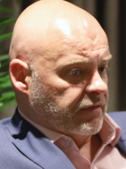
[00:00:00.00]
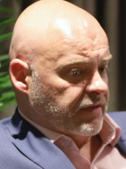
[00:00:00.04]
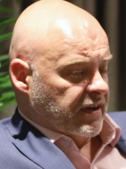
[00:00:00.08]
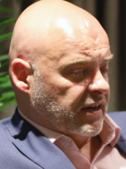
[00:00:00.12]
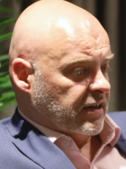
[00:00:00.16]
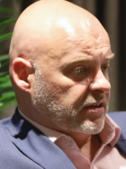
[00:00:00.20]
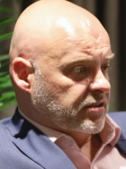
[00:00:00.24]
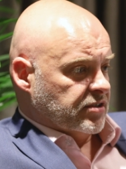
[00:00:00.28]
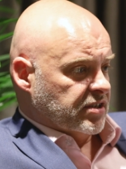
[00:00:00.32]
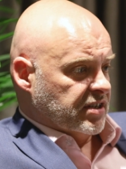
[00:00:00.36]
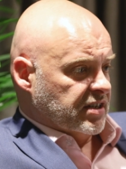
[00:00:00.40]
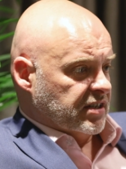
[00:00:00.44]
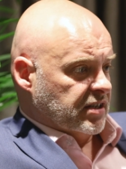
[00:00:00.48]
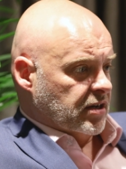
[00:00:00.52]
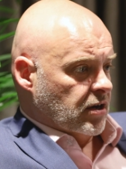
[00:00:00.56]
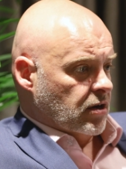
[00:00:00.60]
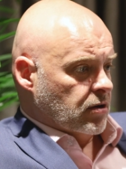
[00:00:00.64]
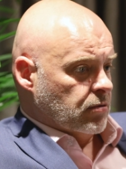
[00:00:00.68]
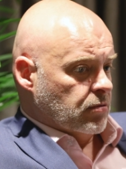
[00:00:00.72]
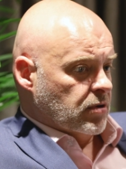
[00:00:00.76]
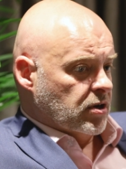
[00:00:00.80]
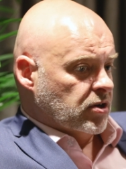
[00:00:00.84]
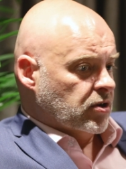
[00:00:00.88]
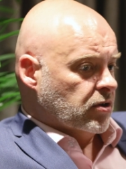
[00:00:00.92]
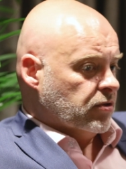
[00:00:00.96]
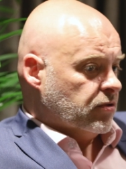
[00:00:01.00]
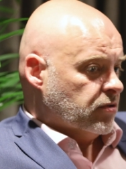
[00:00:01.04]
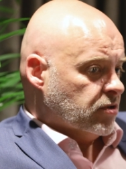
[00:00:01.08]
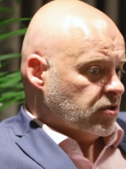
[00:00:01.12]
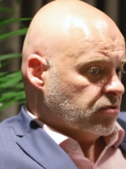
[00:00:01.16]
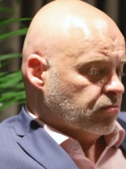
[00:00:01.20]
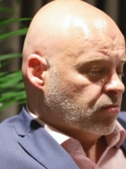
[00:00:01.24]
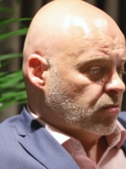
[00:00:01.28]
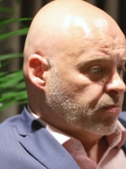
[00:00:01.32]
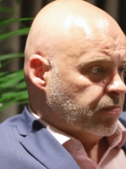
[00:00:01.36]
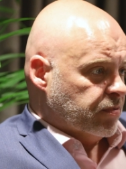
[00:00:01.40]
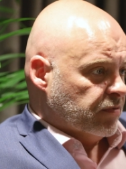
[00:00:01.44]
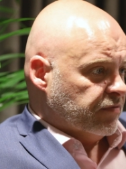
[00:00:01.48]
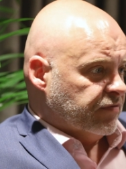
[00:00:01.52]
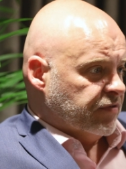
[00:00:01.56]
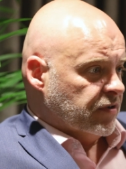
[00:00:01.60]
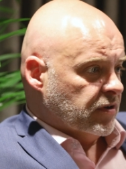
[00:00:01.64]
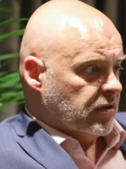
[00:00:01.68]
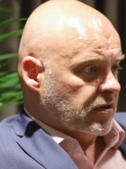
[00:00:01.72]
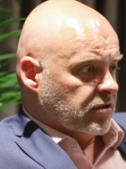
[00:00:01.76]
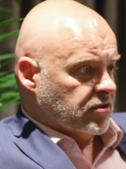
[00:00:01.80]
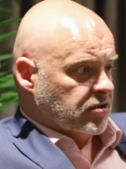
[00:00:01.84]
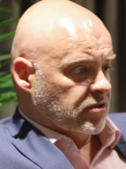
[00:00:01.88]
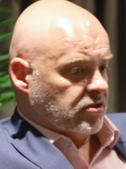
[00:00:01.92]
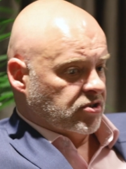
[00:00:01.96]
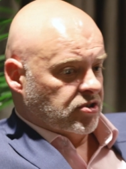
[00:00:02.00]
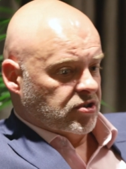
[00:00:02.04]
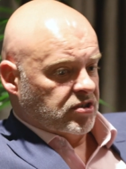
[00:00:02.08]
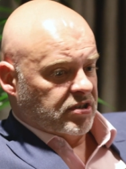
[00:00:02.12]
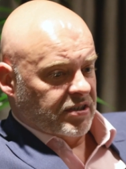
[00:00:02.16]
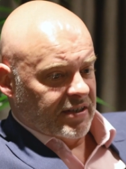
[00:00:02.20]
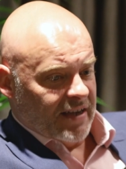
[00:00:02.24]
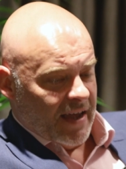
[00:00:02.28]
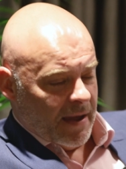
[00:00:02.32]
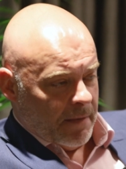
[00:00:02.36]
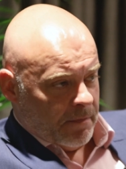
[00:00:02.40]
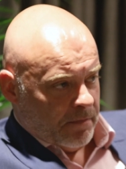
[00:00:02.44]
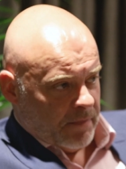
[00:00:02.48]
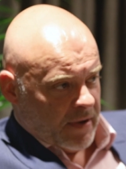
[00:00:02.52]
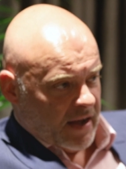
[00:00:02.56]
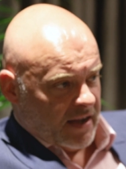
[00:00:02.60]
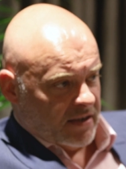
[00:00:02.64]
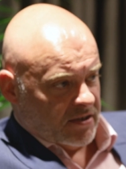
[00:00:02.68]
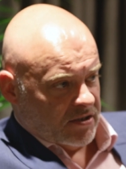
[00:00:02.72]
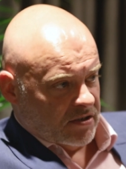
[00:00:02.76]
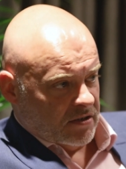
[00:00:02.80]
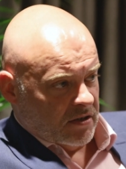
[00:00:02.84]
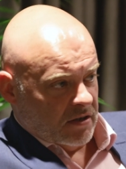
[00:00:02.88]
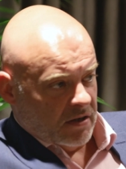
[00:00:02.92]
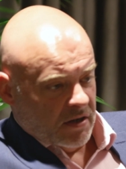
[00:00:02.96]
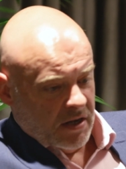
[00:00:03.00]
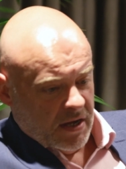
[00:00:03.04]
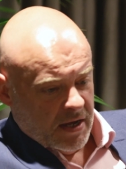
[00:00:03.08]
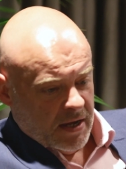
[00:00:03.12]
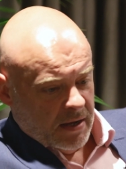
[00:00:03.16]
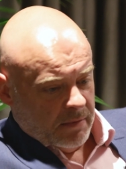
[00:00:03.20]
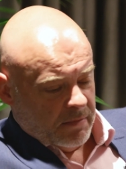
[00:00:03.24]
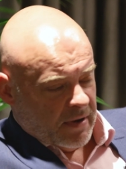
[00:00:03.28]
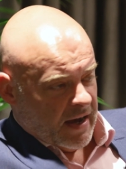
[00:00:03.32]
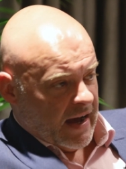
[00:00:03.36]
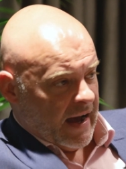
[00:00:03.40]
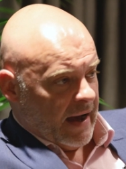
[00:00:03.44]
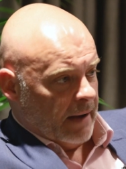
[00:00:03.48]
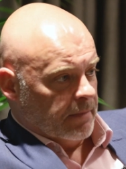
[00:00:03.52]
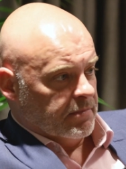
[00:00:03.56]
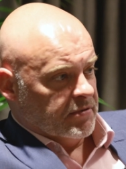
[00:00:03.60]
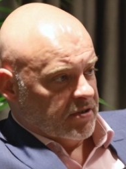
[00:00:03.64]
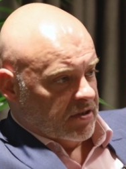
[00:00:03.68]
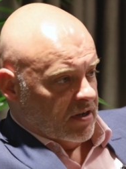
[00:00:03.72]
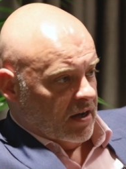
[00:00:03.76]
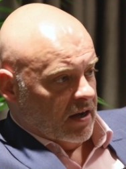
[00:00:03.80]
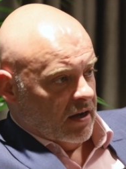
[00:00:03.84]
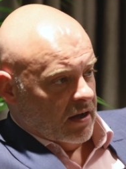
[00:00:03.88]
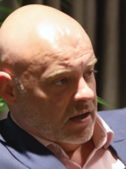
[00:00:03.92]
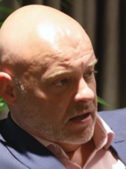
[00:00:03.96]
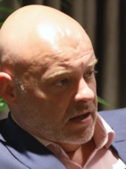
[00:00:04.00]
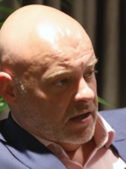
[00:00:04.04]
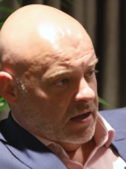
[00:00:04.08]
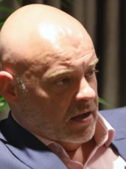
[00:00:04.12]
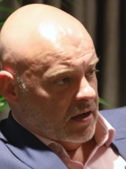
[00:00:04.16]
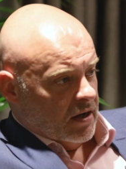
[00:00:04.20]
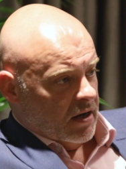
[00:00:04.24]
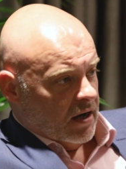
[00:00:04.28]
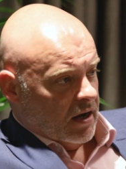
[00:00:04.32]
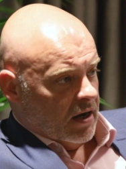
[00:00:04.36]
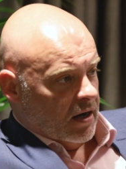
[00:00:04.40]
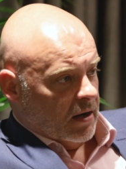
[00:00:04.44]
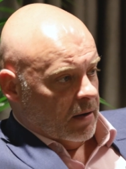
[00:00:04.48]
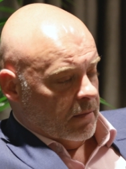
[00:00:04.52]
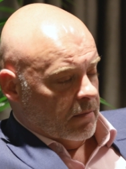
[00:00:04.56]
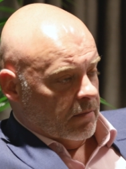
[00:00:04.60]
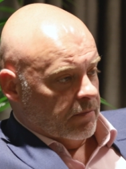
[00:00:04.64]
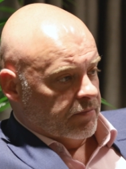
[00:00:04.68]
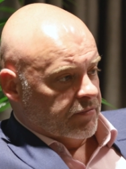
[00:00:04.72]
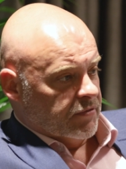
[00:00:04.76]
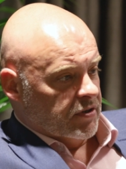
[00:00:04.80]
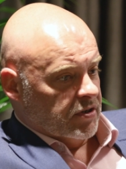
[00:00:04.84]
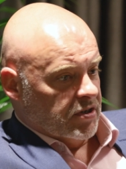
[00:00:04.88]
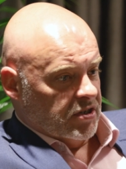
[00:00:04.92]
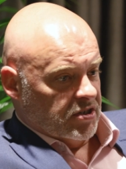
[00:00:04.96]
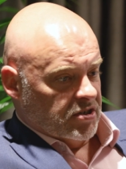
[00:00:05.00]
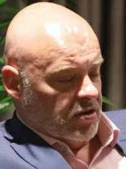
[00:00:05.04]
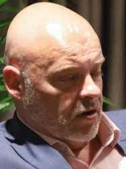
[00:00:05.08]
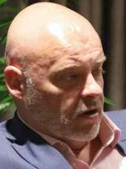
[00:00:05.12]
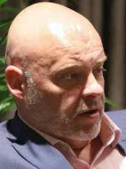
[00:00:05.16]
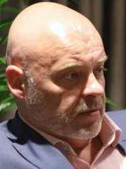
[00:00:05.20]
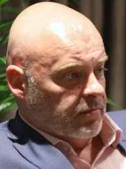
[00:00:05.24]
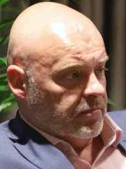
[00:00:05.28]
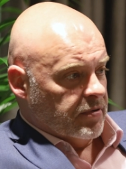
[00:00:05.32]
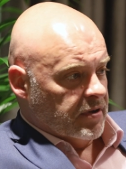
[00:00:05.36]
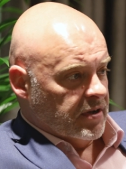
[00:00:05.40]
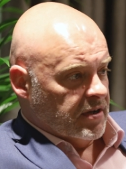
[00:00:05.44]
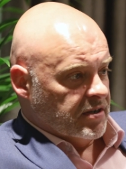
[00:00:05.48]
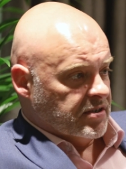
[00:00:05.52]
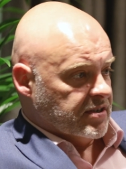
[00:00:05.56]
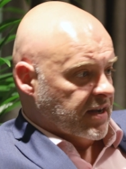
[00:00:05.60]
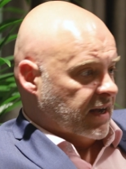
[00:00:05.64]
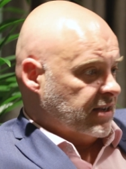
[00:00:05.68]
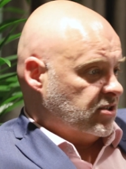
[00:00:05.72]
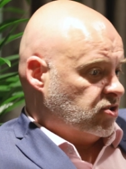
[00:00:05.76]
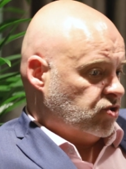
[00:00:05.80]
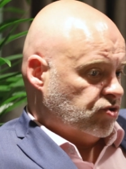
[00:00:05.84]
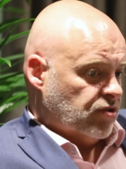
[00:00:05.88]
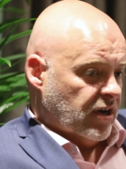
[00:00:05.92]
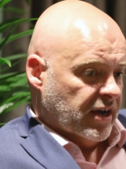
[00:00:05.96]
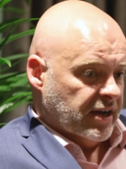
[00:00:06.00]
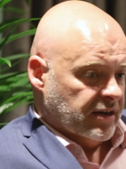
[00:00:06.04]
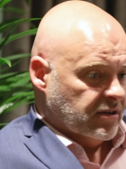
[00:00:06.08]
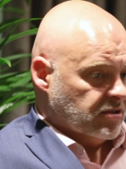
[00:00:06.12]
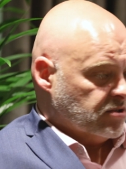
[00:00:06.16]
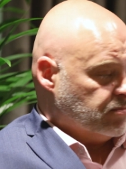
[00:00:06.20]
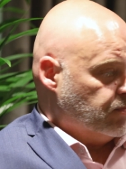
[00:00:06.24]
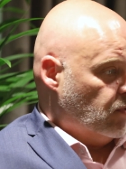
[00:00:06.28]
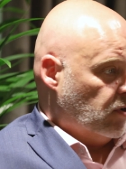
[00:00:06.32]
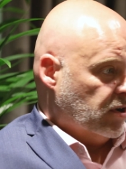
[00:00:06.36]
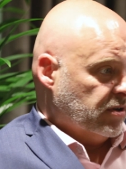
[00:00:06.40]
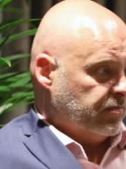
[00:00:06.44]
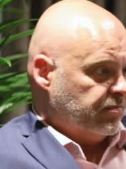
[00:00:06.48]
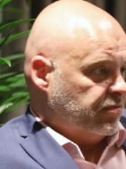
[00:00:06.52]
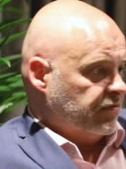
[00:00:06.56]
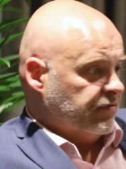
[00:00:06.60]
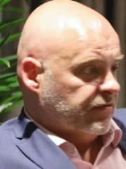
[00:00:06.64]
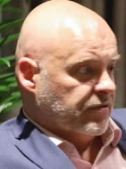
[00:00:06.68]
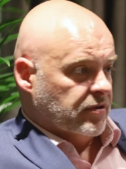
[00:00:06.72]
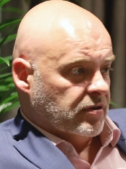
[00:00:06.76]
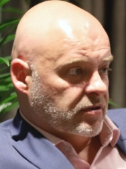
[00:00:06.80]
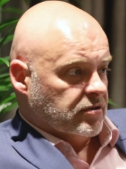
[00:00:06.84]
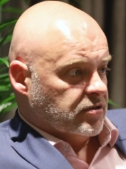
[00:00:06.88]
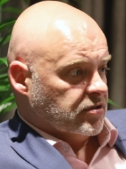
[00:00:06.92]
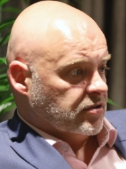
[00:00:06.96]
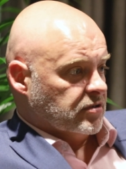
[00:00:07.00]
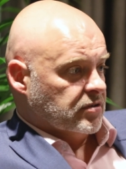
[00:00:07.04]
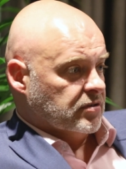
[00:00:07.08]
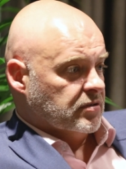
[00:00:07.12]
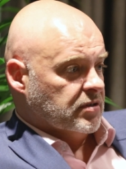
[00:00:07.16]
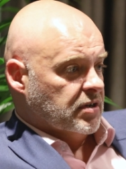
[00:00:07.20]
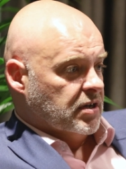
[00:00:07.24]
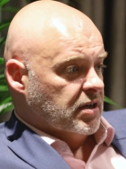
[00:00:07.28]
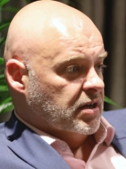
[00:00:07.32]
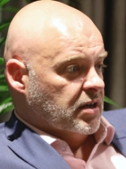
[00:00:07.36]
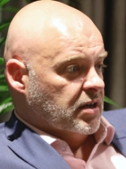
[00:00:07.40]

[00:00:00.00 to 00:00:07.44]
L&D go, and others will prefer to just get better perhaps at the design piece, as trainers might prefer to